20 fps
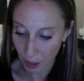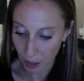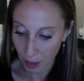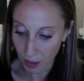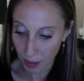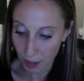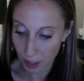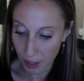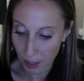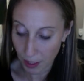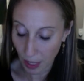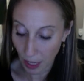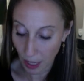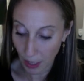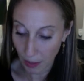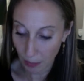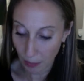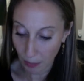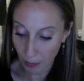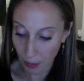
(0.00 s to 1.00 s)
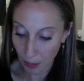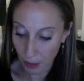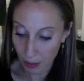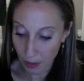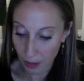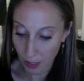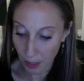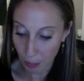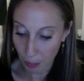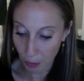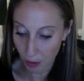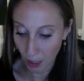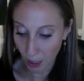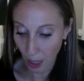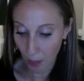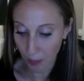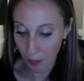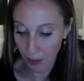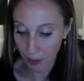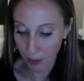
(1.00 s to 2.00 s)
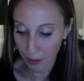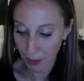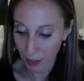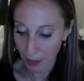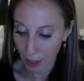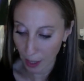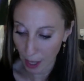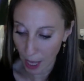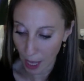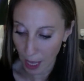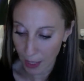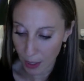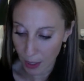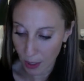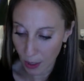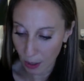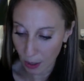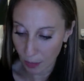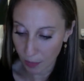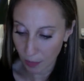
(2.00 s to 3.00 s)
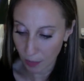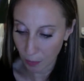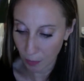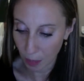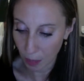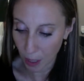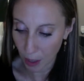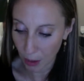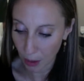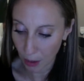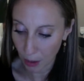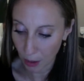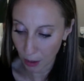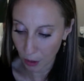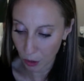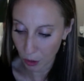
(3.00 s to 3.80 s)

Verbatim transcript: this side is then predominant. Hence, if the male